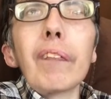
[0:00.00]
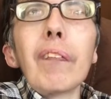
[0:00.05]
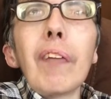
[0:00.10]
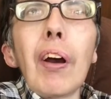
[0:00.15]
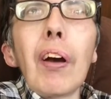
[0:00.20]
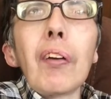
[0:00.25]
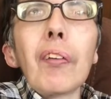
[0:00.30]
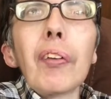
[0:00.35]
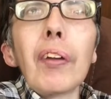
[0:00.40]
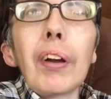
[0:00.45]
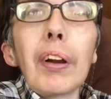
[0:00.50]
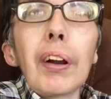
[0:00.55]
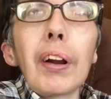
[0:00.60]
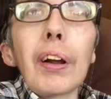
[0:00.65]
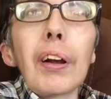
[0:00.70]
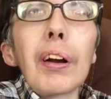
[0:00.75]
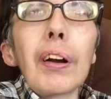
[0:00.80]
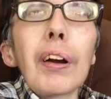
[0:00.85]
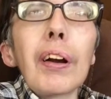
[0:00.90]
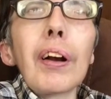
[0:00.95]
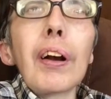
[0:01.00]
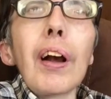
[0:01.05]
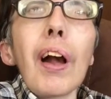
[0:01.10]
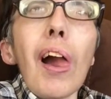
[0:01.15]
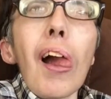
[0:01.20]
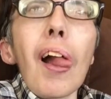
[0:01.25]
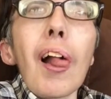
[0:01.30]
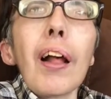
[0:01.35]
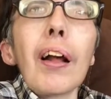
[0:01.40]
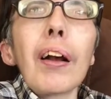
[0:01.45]
found on a
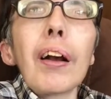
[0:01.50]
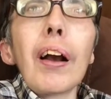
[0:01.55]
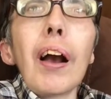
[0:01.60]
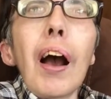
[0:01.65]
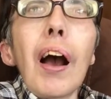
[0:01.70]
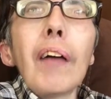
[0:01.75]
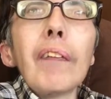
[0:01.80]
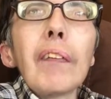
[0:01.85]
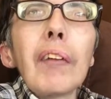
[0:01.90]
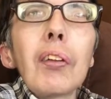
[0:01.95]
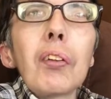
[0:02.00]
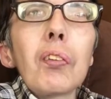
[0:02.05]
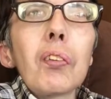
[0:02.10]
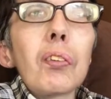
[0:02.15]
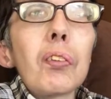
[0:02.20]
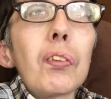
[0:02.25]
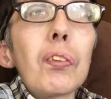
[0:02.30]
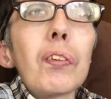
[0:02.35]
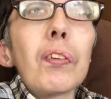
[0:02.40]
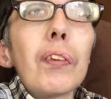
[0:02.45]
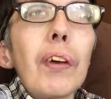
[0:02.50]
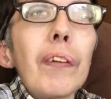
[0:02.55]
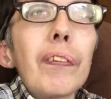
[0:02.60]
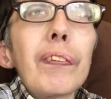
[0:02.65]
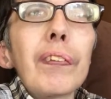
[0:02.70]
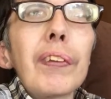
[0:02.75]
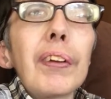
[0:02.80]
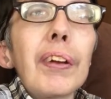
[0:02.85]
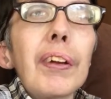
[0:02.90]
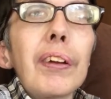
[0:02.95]
comment or two
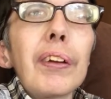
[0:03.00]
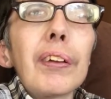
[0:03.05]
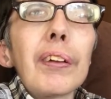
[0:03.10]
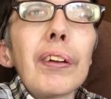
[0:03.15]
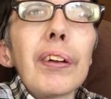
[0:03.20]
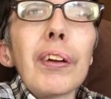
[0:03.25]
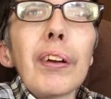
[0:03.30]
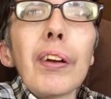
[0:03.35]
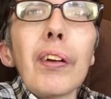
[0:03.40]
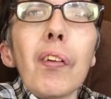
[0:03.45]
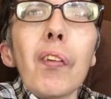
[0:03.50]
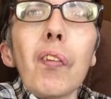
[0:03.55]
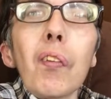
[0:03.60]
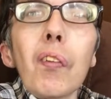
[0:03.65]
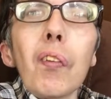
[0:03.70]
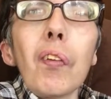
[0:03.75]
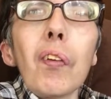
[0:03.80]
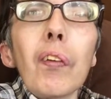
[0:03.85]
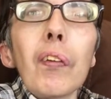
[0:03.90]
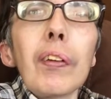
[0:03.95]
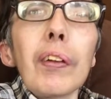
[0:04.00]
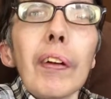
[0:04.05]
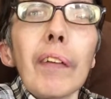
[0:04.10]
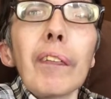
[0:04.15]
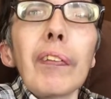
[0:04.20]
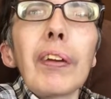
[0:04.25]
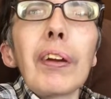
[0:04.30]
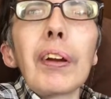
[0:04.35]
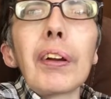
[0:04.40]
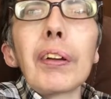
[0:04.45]
I've seen, or
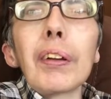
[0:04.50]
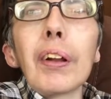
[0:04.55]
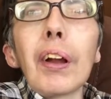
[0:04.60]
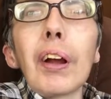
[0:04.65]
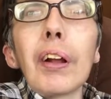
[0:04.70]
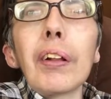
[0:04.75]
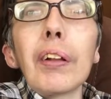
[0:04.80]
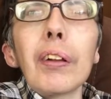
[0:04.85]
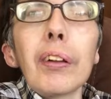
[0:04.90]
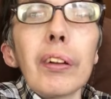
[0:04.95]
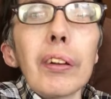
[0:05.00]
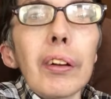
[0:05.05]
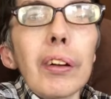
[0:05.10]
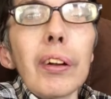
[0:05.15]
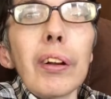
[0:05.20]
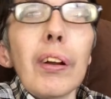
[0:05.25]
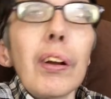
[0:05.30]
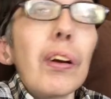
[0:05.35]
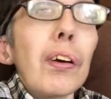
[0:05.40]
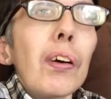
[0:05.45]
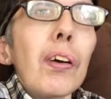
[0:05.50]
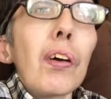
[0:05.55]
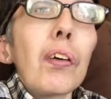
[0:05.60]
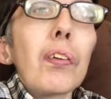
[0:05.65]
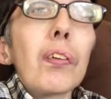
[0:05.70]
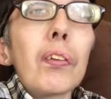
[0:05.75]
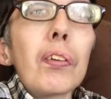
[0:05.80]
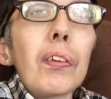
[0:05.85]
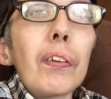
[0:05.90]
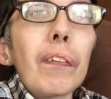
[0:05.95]
something that a
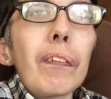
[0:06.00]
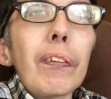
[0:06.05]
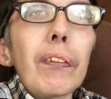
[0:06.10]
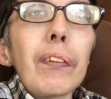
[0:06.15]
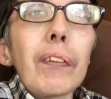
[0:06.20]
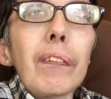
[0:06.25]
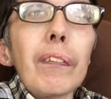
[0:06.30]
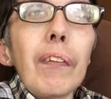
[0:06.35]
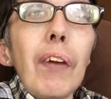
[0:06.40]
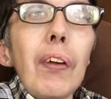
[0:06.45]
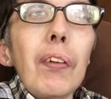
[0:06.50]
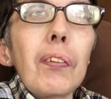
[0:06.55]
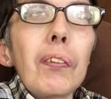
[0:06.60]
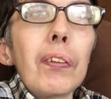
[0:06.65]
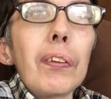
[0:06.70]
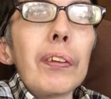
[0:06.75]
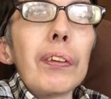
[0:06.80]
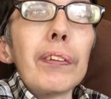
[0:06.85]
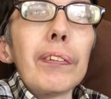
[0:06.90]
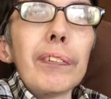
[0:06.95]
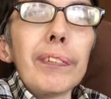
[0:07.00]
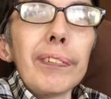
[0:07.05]
YouTuber mentioned.